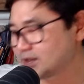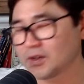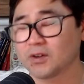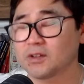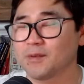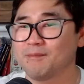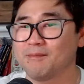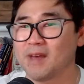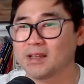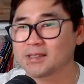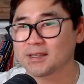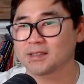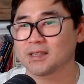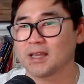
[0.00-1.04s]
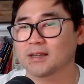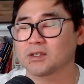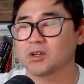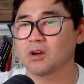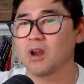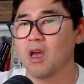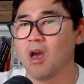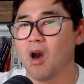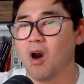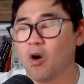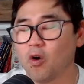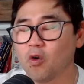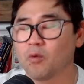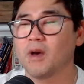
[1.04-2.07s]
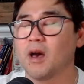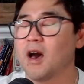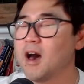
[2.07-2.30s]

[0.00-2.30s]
So your domestic sector, home,